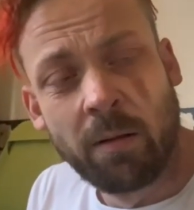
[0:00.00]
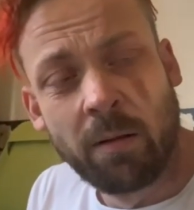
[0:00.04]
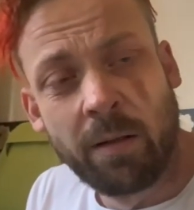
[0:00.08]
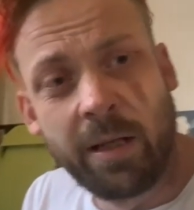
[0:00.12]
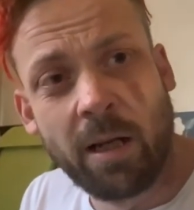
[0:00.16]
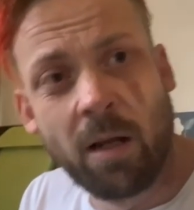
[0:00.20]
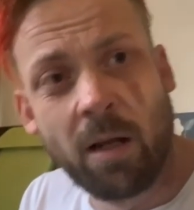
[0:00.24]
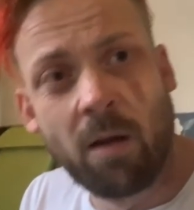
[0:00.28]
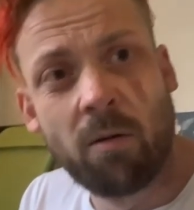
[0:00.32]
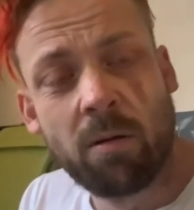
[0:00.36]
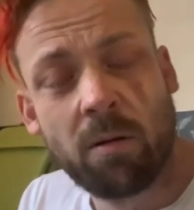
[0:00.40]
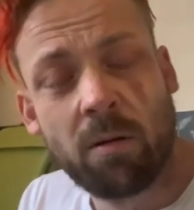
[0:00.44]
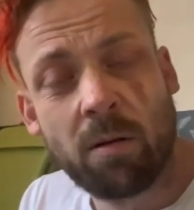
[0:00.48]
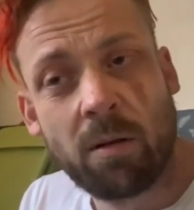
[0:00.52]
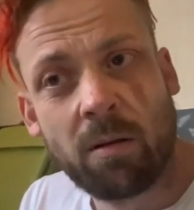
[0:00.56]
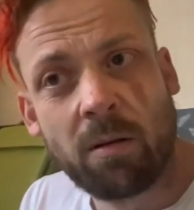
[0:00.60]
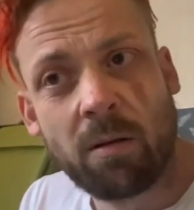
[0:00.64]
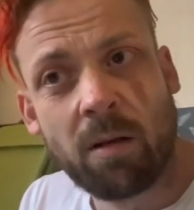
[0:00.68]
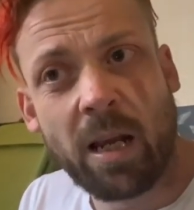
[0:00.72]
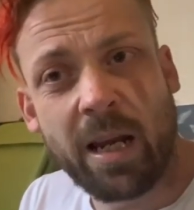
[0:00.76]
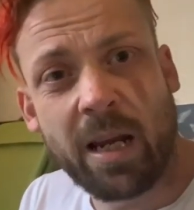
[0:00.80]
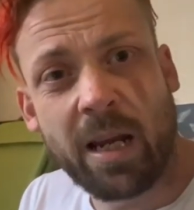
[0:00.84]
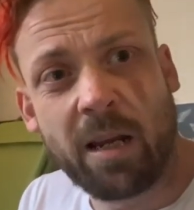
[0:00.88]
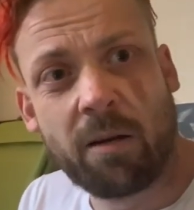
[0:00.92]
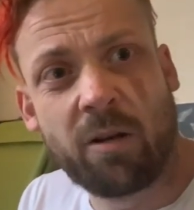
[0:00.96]
you know,
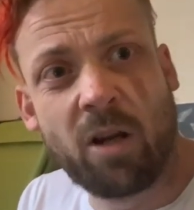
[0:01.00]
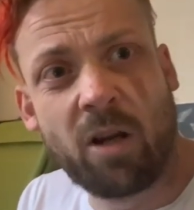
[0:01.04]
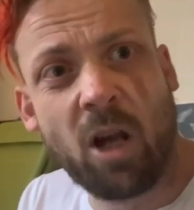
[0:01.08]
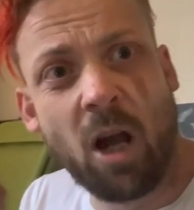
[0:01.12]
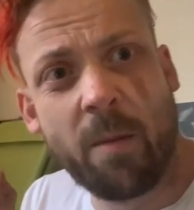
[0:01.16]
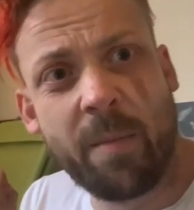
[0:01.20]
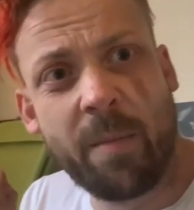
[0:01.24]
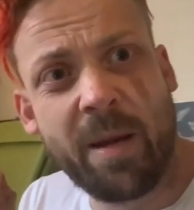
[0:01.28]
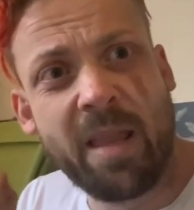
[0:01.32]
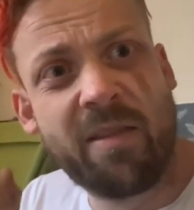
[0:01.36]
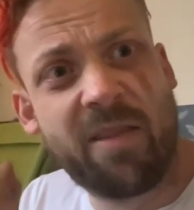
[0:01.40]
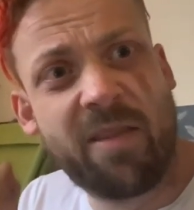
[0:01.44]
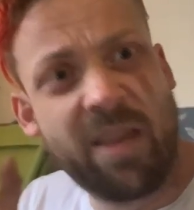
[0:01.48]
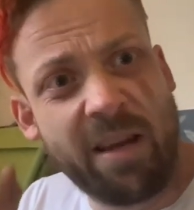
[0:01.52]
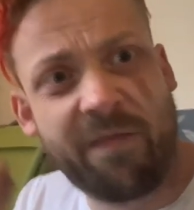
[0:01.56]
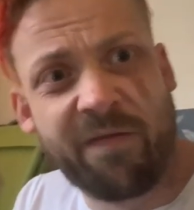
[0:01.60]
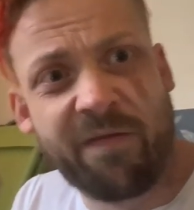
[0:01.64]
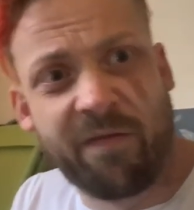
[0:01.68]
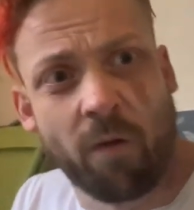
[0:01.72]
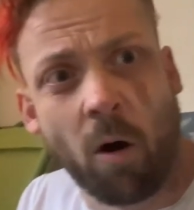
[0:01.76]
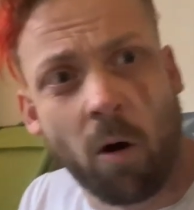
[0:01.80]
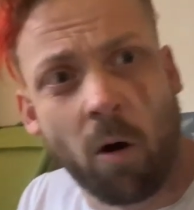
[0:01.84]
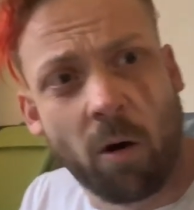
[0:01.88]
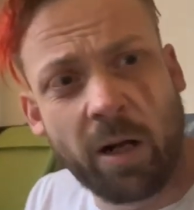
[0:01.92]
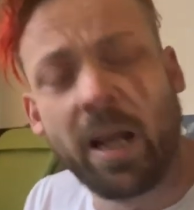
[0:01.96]
like Kermit the
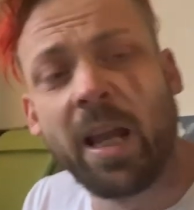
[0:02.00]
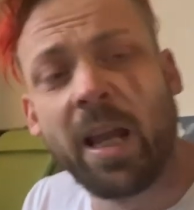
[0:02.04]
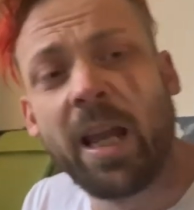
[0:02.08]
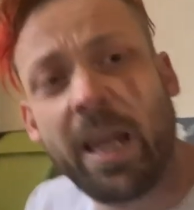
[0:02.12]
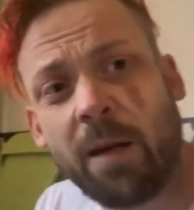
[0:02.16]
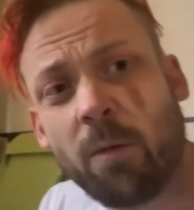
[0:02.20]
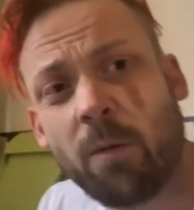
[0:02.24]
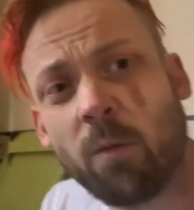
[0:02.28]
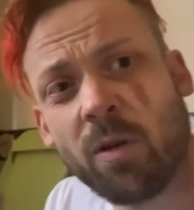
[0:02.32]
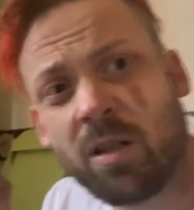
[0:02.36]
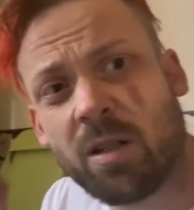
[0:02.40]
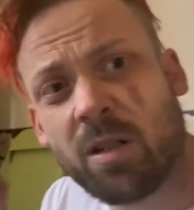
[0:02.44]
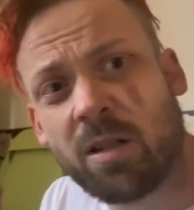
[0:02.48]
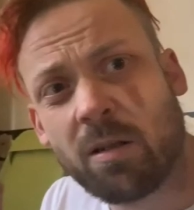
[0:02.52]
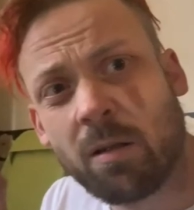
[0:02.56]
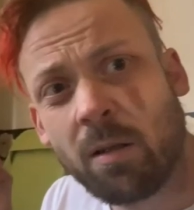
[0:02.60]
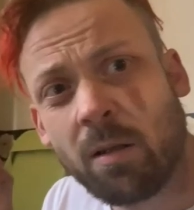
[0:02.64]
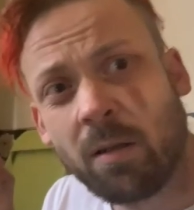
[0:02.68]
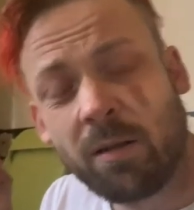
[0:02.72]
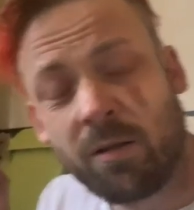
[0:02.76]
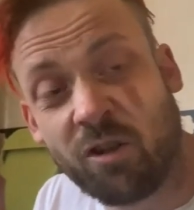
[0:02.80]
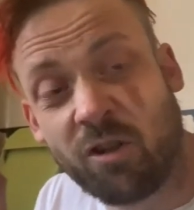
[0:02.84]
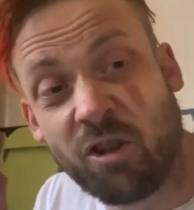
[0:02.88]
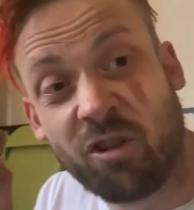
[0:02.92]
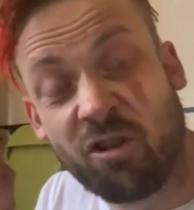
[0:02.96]
Frog. He was
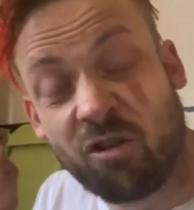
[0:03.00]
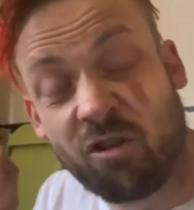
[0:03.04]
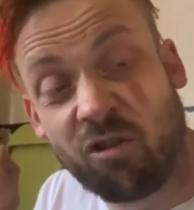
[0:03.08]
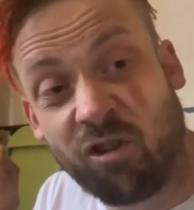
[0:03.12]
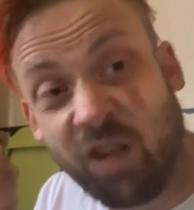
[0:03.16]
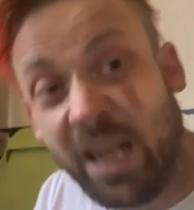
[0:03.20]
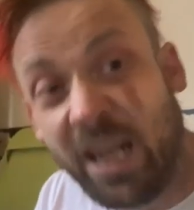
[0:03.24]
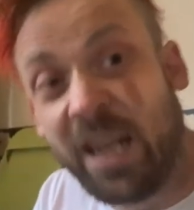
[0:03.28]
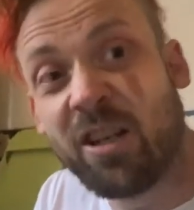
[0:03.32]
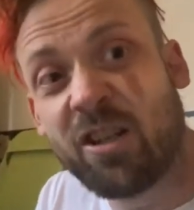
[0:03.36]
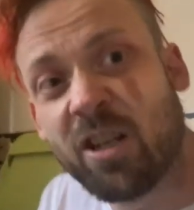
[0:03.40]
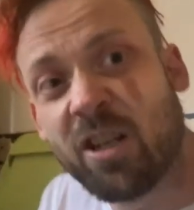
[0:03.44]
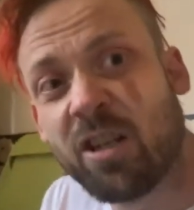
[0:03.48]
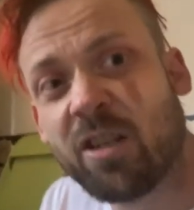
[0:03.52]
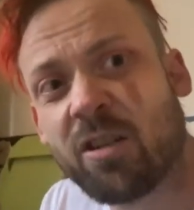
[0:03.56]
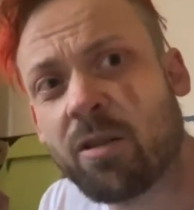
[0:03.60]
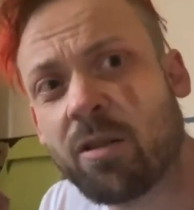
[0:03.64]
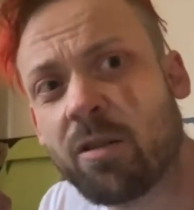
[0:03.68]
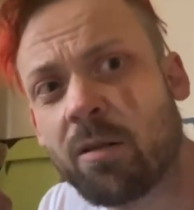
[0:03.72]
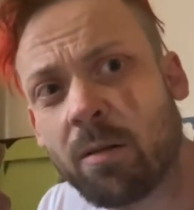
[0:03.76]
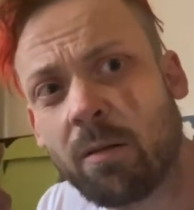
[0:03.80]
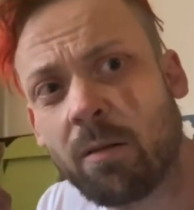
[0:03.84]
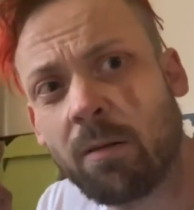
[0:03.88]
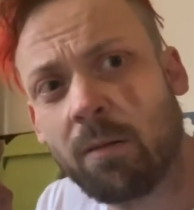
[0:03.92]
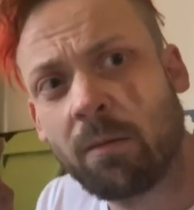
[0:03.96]
just
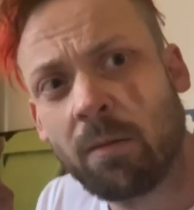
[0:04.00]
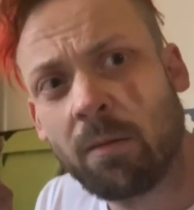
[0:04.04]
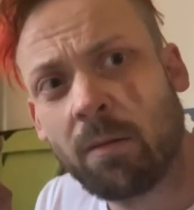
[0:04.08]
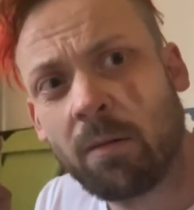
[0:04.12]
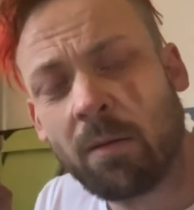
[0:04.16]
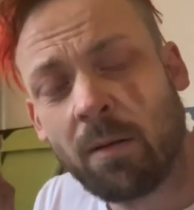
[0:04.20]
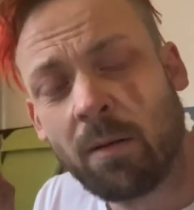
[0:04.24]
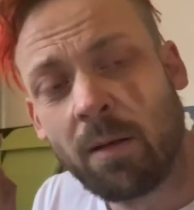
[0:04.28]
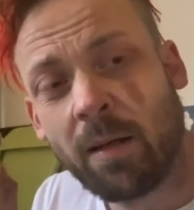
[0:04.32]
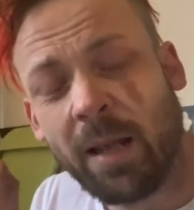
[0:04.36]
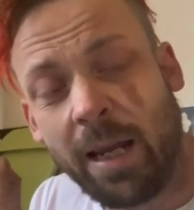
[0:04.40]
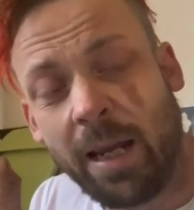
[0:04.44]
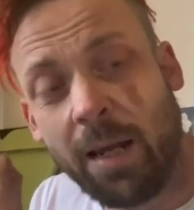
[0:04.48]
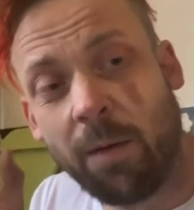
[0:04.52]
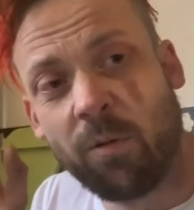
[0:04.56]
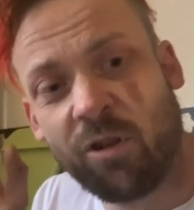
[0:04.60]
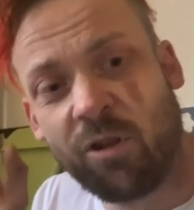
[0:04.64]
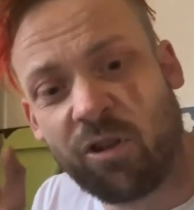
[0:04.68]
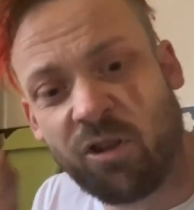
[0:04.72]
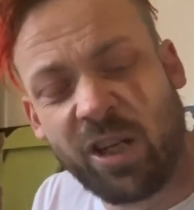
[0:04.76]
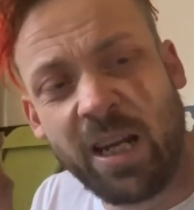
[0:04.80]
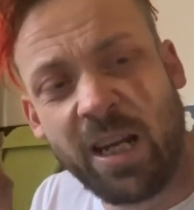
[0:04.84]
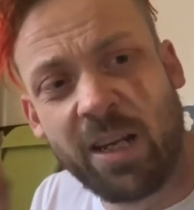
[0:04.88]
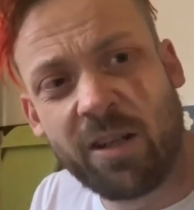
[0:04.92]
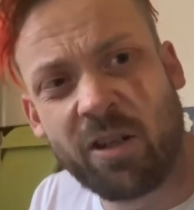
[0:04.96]
Jesus. It
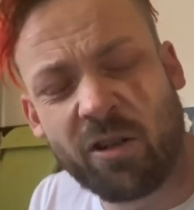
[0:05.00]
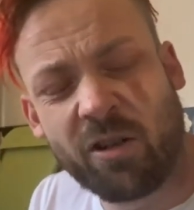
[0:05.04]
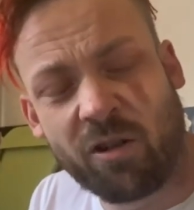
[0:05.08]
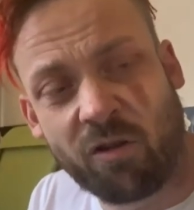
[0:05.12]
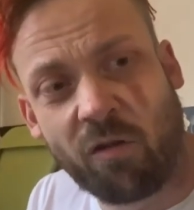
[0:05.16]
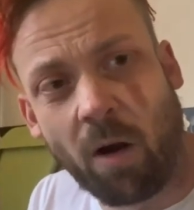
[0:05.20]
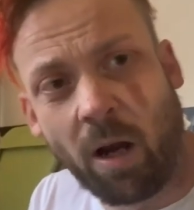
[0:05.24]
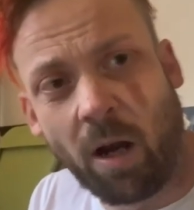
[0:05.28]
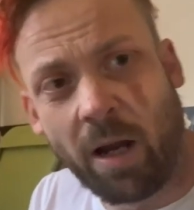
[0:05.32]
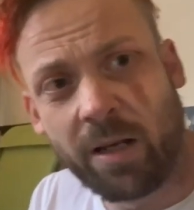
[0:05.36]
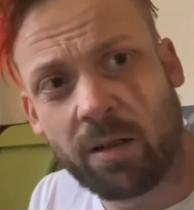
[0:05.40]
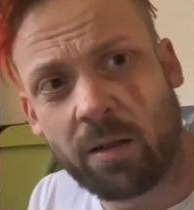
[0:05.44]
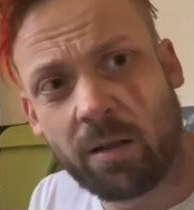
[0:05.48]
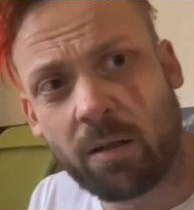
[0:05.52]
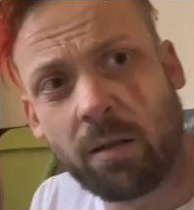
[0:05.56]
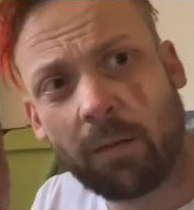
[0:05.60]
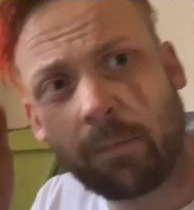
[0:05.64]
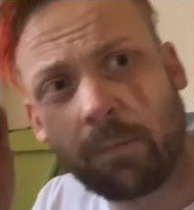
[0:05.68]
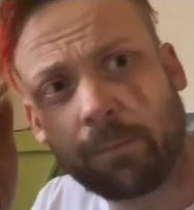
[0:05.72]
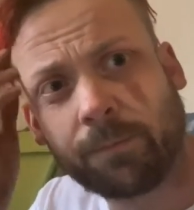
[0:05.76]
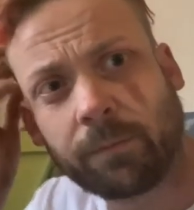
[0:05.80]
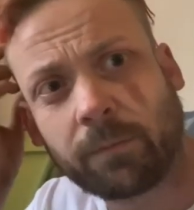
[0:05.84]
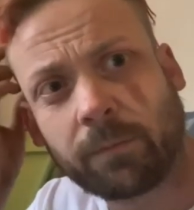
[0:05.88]
was Jesus Christ.